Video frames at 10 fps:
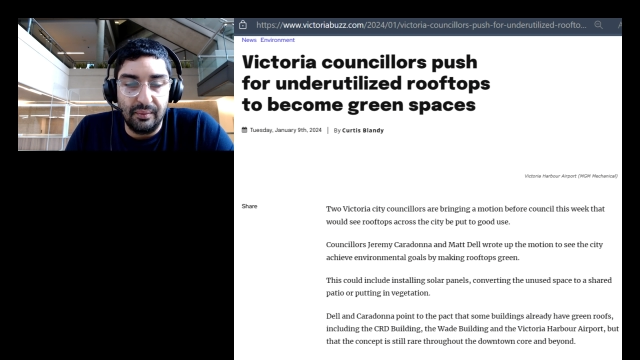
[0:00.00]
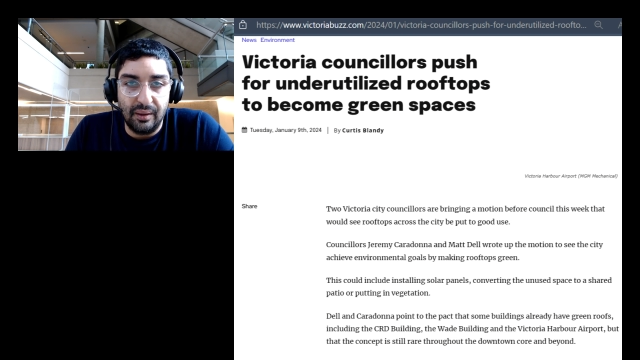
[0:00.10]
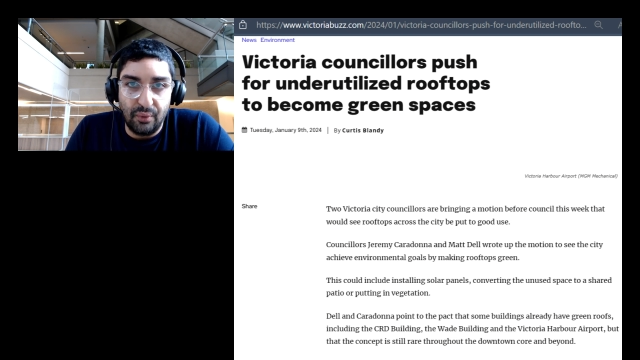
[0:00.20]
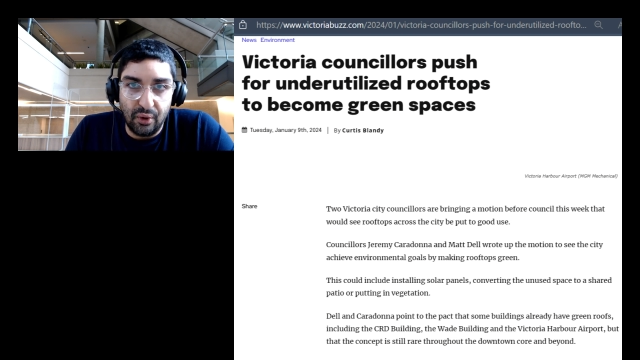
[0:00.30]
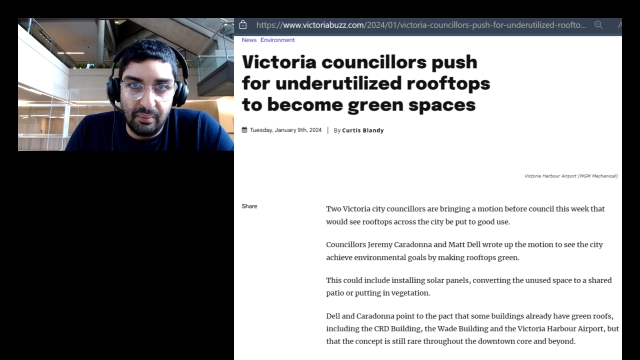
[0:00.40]

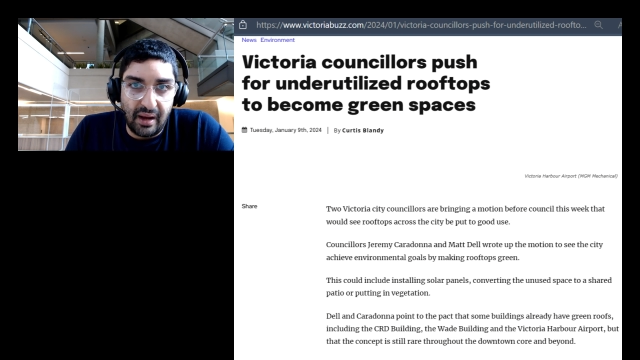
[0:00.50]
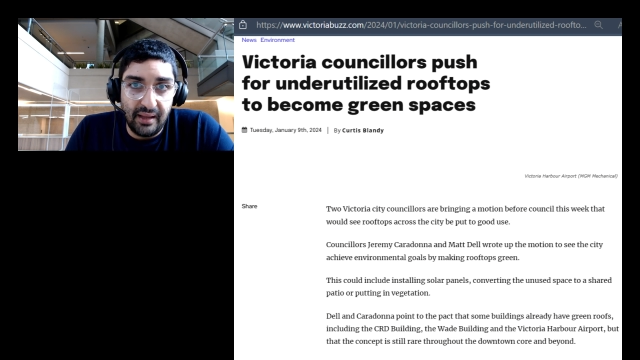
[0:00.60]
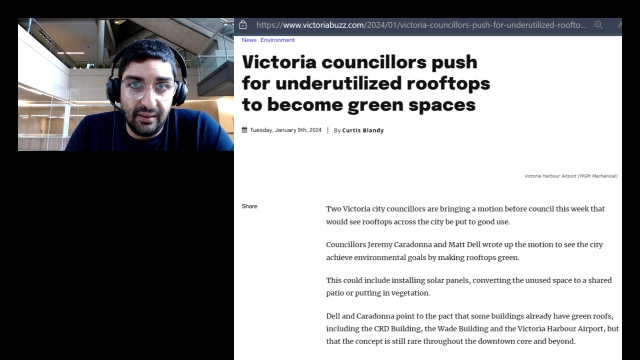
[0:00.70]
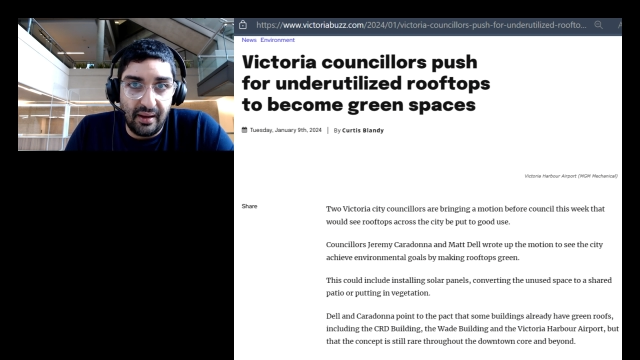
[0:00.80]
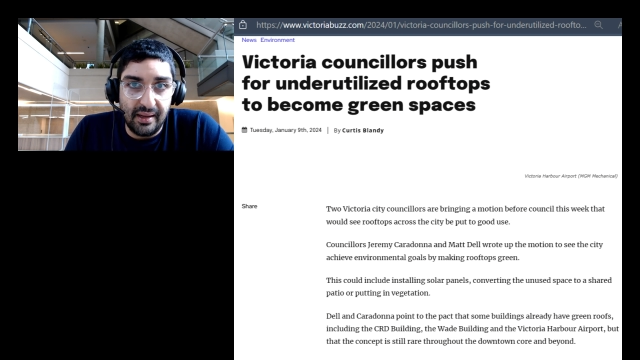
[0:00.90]
more
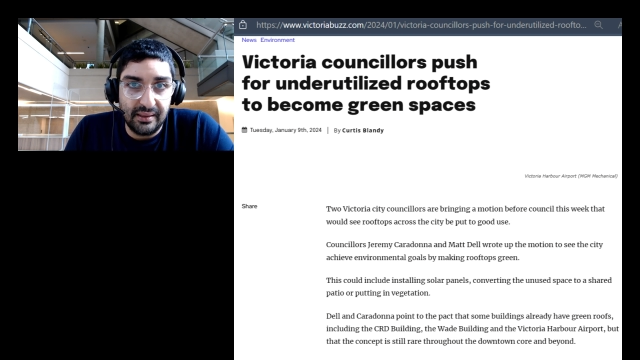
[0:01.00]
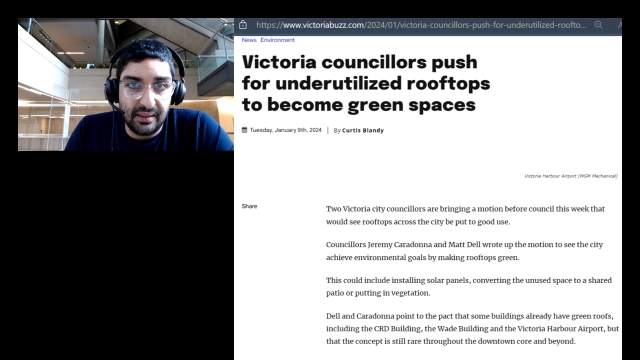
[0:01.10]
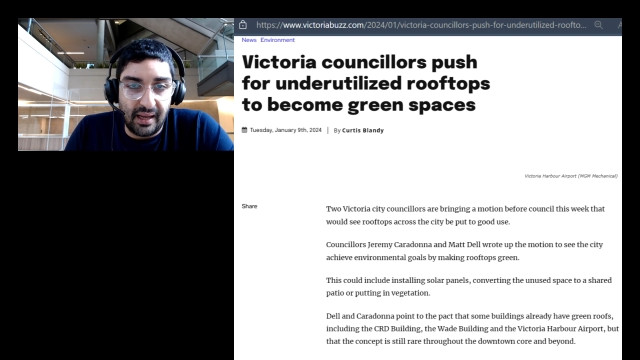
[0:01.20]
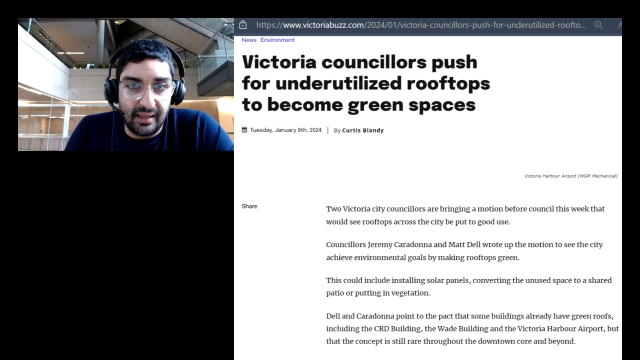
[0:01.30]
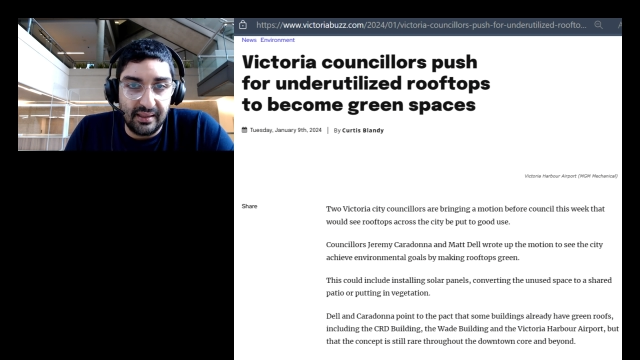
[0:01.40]
bylaws
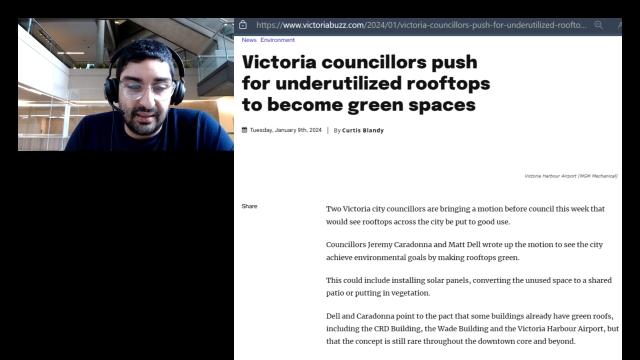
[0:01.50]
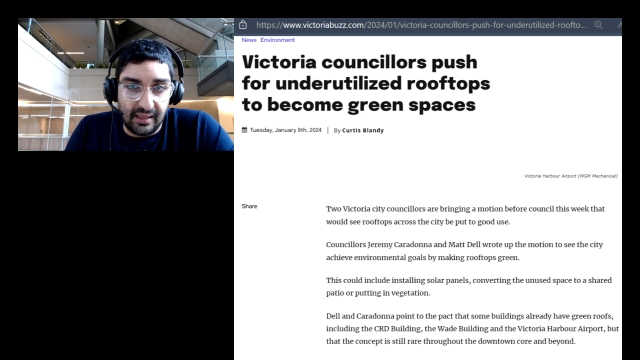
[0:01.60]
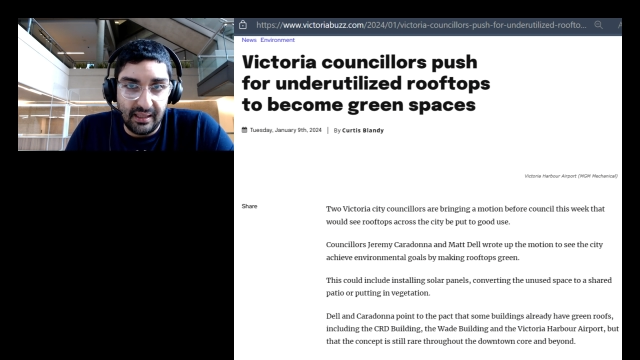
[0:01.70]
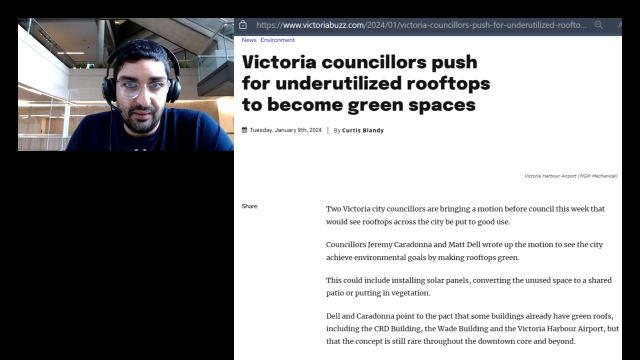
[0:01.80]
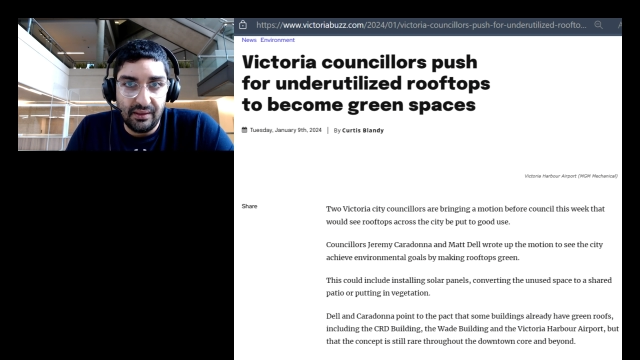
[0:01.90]
and
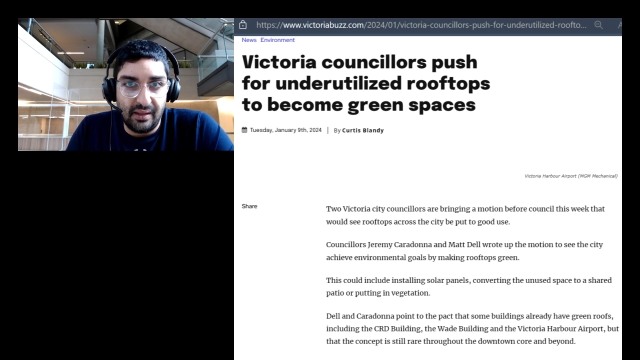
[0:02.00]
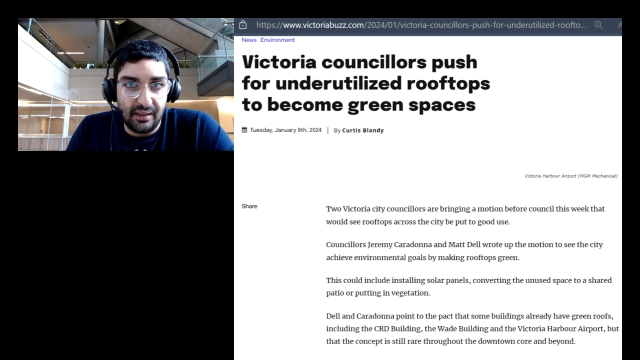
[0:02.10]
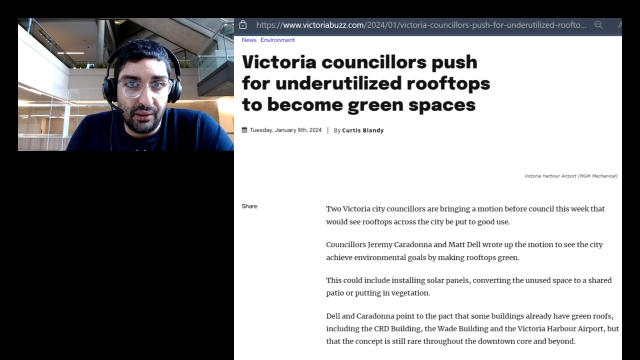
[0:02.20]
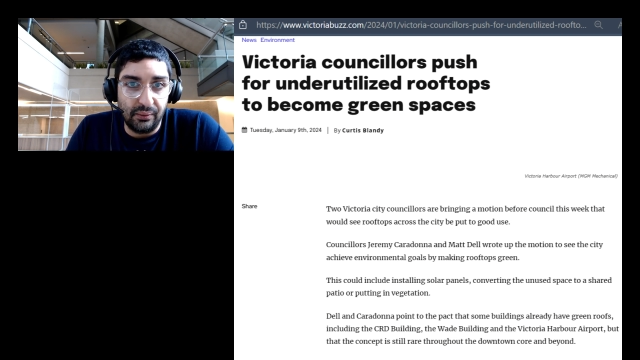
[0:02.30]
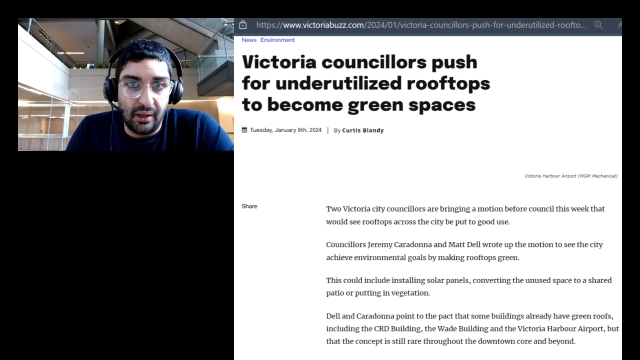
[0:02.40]
incentives like
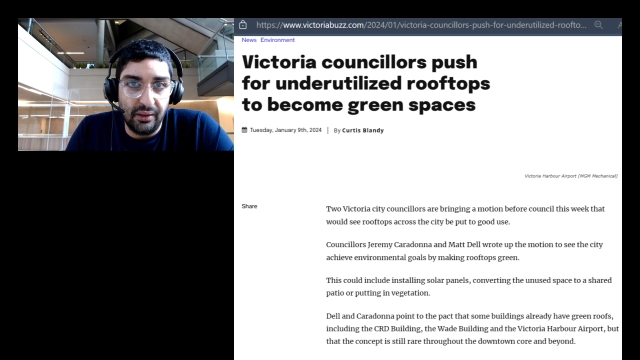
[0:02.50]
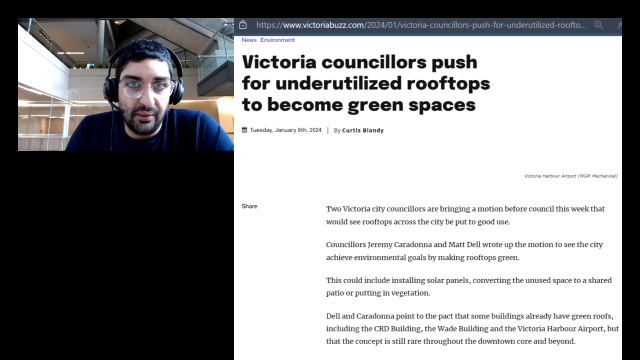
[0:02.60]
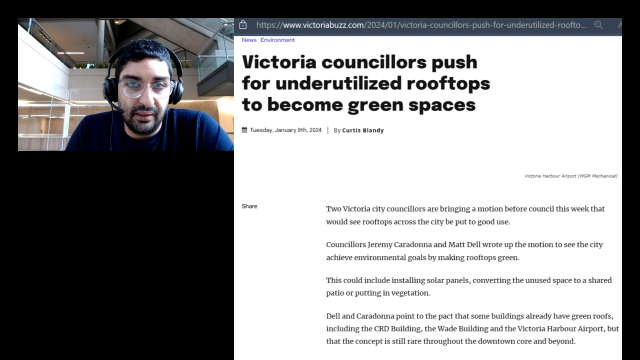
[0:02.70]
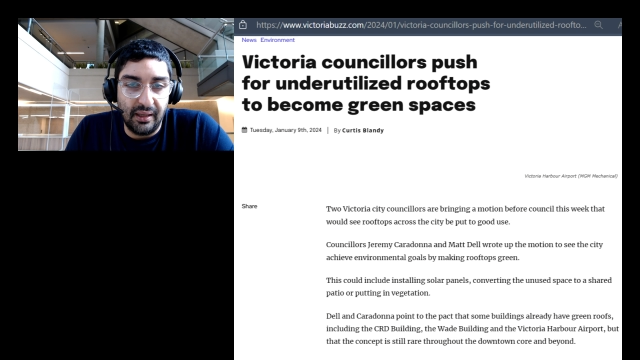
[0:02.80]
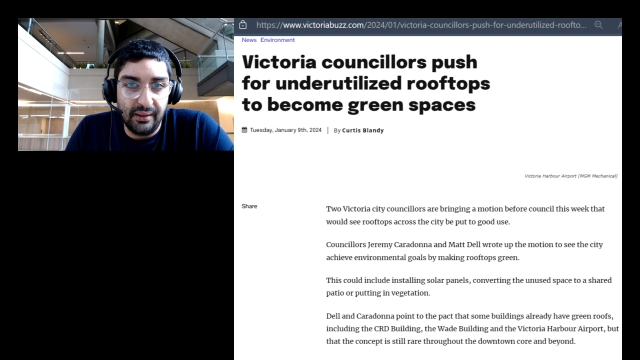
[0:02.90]
Toronto
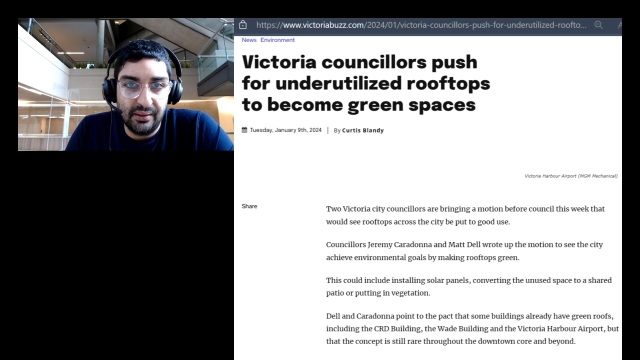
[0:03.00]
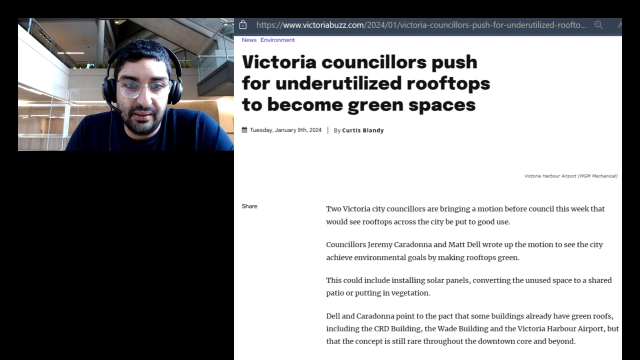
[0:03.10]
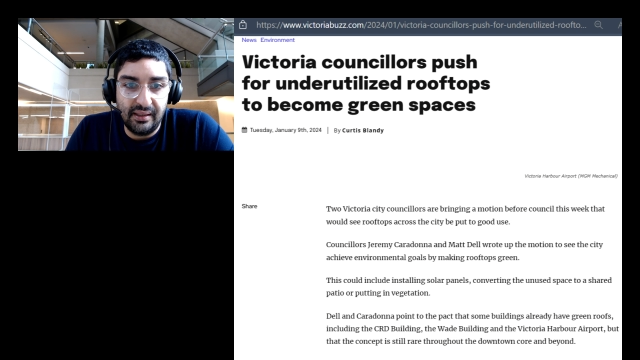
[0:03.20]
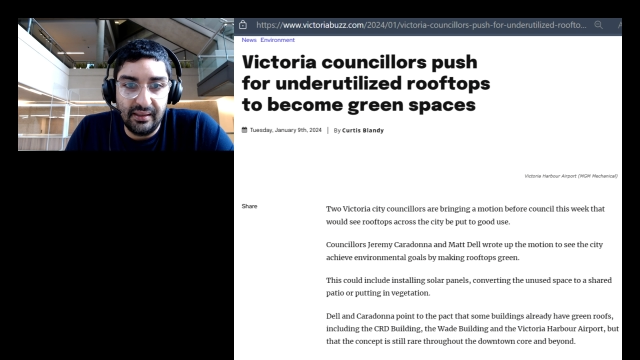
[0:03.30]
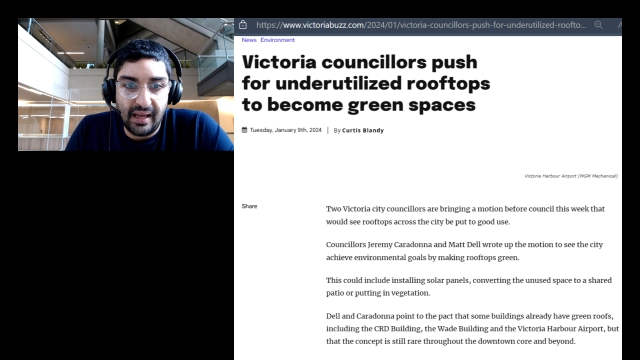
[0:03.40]
and other
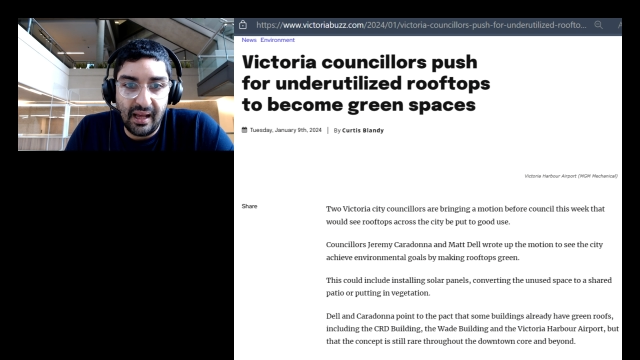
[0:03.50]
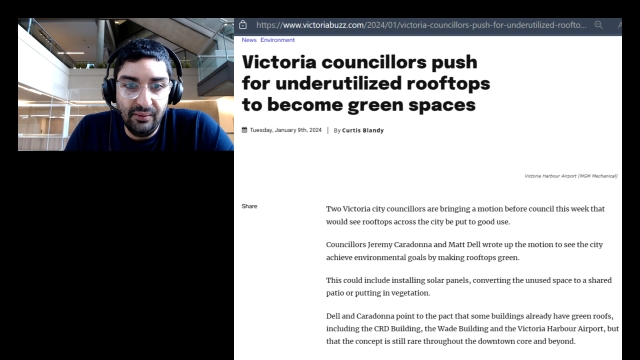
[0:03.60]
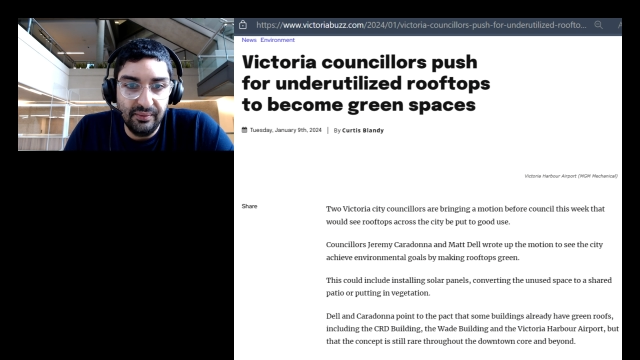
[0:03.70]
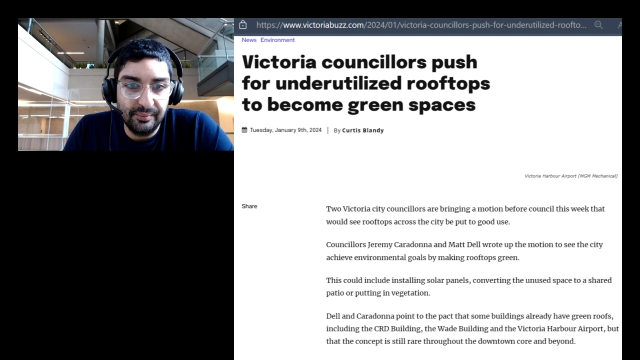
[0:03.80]
cities have.